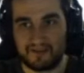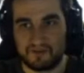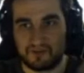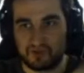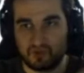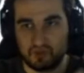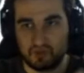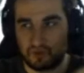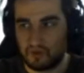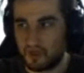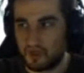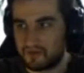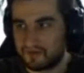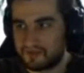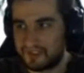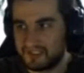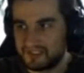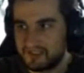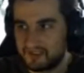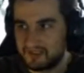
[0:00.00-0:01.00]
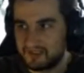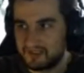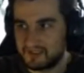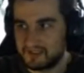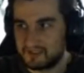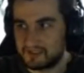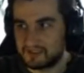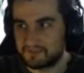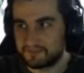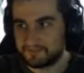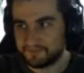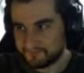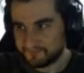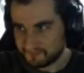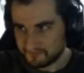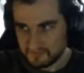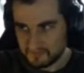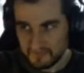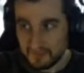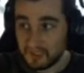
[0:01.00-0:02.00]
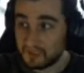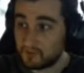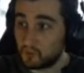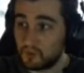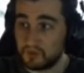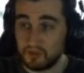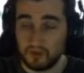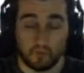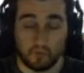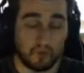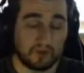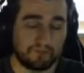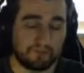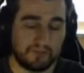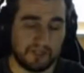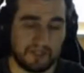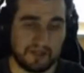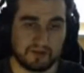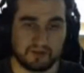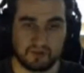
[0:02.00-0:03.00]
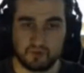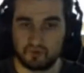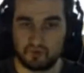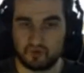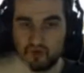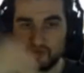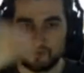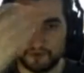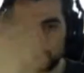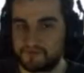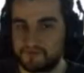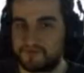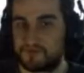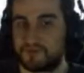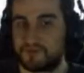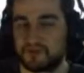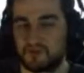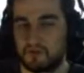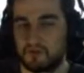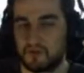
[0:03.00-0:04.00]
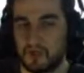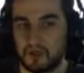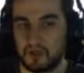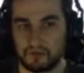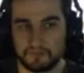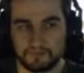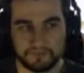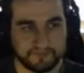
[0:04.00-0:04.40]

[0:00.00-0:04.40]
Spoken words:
too long distances, and we don't want players to traverse for so long.